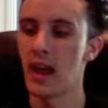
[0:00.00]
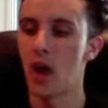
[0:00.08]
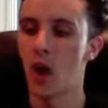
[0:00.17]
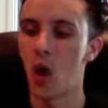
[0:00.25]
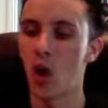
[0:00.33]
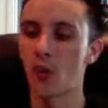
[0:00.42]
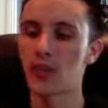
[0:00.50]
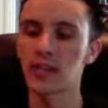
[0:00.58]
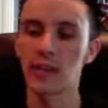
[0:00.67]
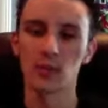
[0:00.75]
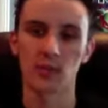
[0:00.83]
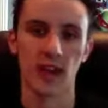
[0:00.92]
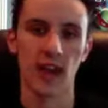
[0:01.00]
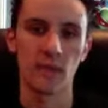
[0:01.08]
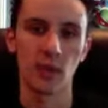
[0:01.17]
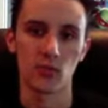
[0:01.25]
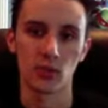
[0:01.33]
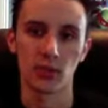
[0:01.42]
all these episodes have
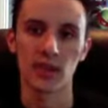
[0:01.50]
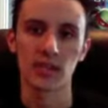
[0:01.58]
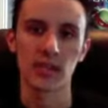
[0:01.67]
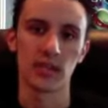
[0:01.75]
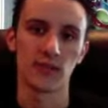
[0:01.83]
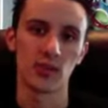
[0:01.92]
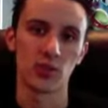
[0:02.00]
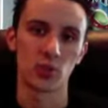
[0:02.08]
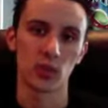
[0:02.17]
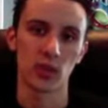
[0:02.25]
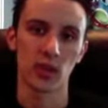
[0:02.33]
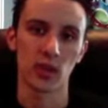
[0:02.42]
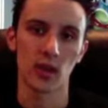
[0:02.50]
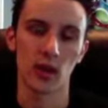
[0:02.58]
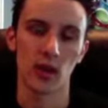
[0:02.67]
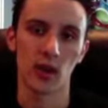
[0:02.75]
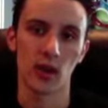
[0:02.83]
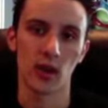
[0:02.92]
been released individually
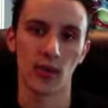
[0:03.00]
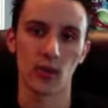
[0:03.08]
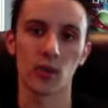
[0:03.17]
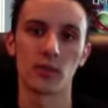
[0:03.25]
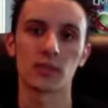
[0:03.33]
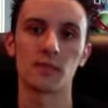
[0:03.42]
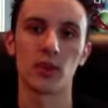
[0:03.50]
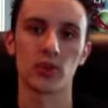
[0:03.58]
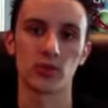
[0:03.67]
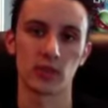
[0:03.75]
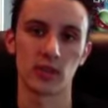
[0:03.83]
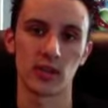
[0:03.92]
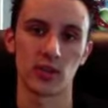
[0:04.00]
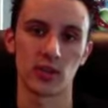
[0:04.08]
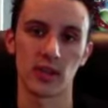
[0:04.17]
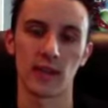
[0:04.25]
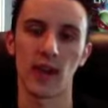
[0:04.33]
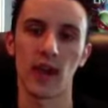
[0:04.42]
on their own special editions, and
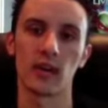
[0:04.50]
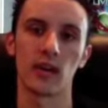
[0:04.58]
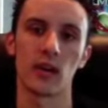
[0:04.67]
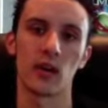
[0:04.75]
they've had